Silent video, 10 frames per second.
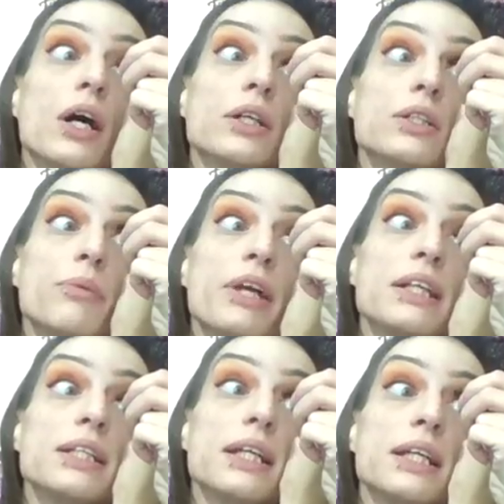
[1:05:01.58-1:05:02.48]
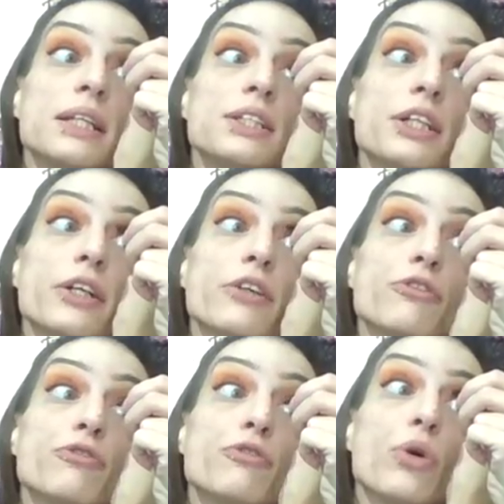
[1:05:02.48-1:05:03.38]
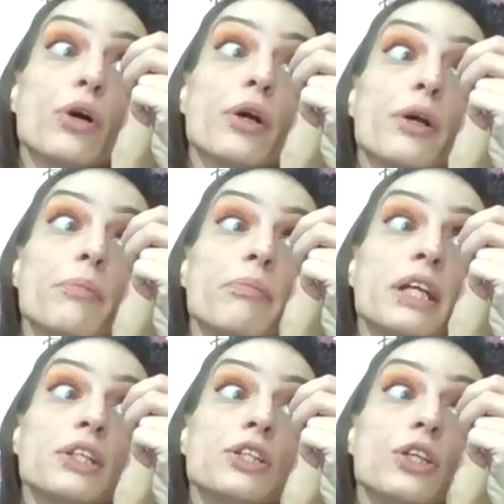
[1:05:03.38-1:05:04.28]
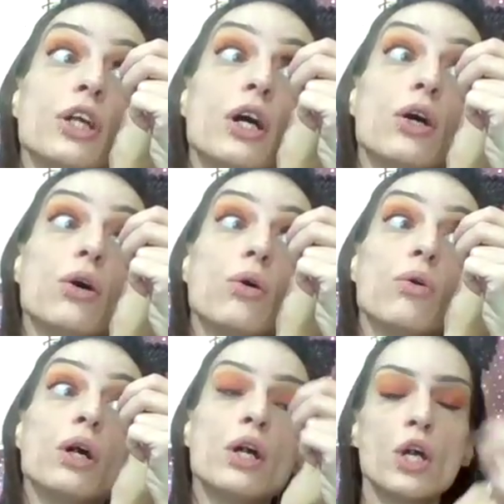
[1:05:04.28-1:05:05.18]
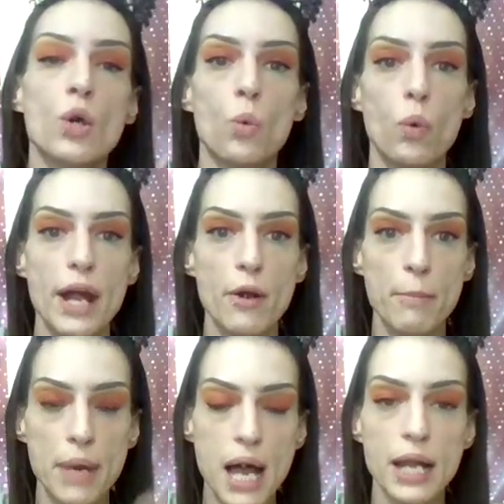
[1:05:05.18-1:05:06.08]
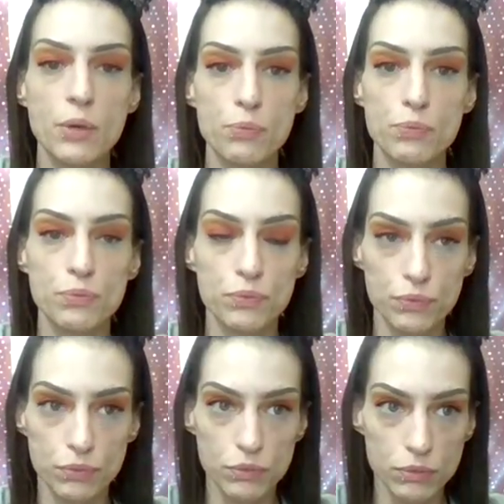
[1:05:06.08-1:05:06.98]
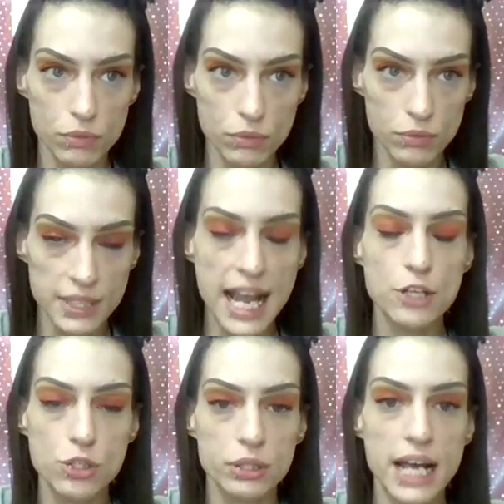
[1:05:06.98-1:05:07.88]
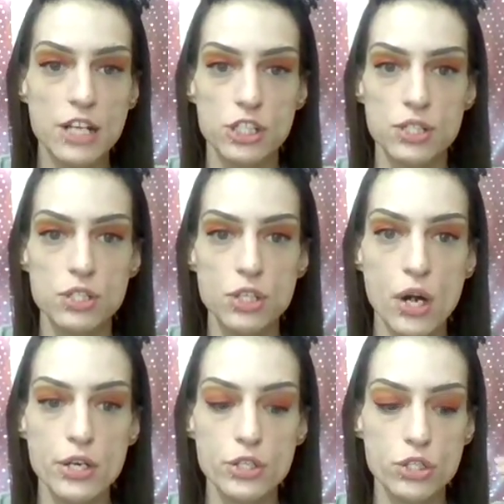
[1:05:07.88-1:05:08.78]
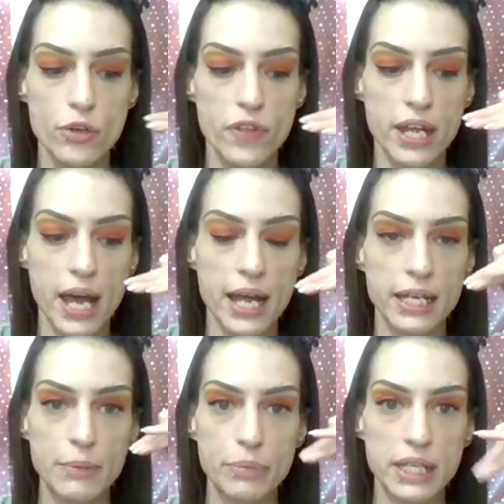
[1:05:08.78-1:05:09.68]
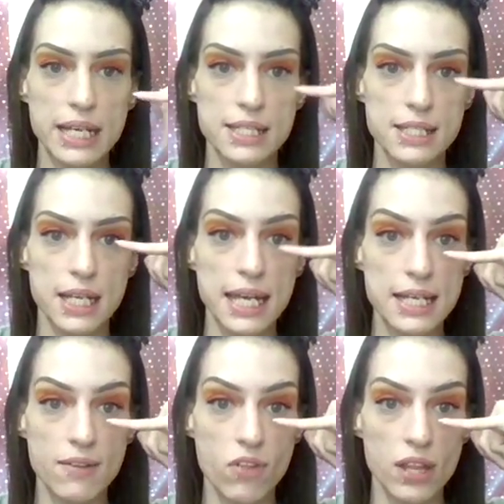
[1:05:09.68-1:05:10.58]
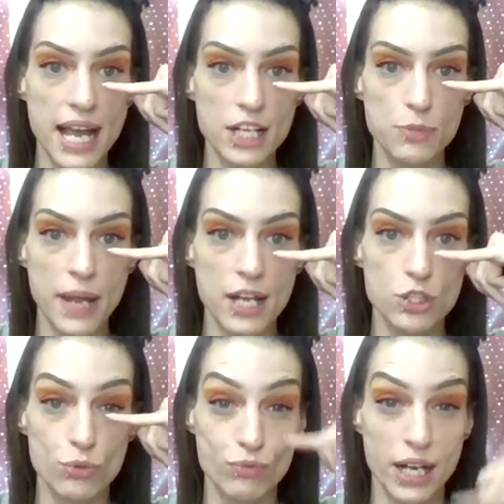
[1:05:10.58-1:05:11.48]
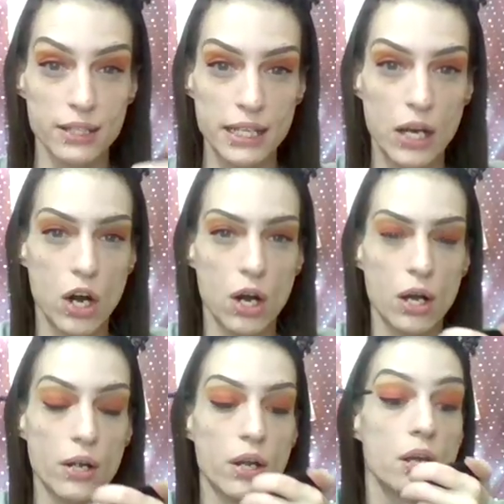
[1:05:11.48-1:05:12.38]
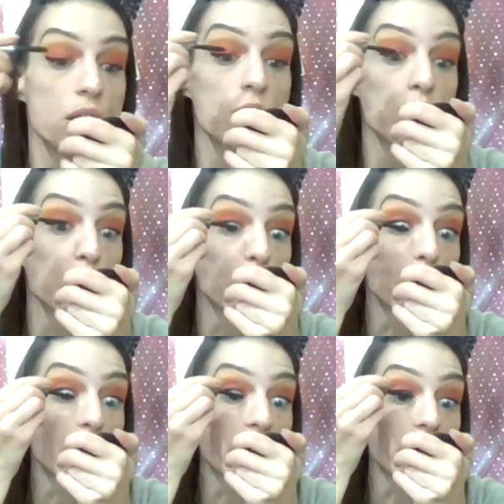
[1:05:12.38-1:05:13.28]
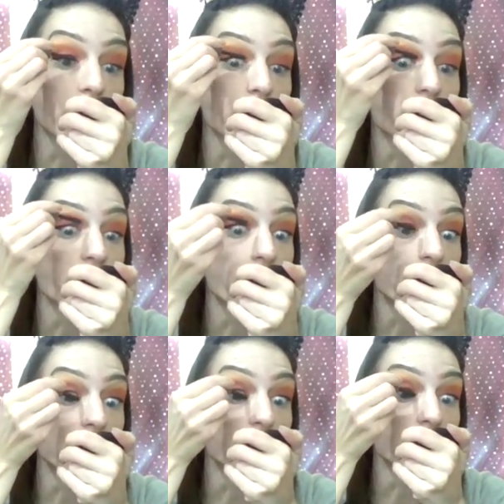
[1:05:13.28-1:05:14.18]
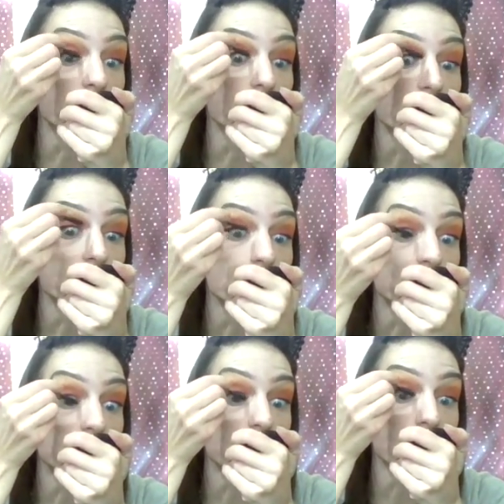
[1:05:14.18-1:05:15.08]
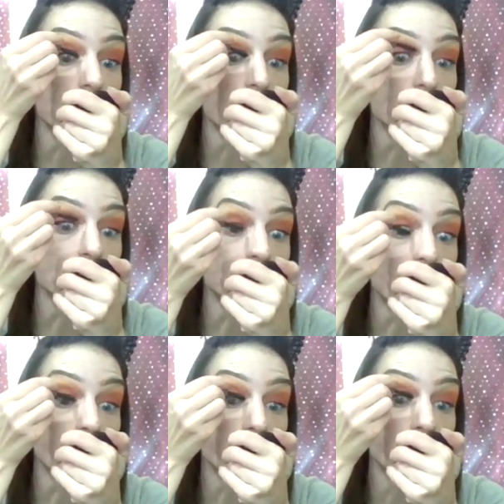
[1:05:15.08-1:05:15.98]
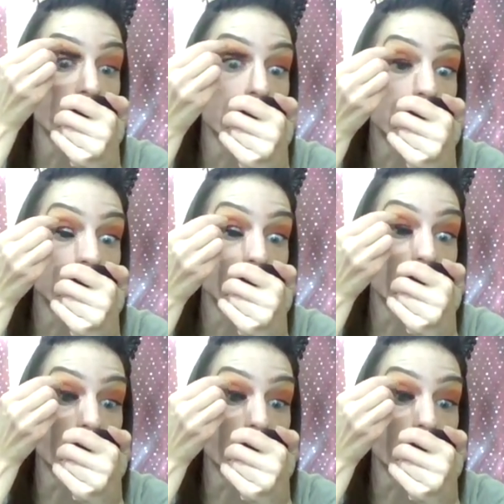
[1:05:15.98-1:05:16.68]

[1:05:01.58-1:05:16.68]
also makes it easier for me to know where my natural lashes start so that I can place the end of the lash band directly on where the end of it is. So I'm just darkening up,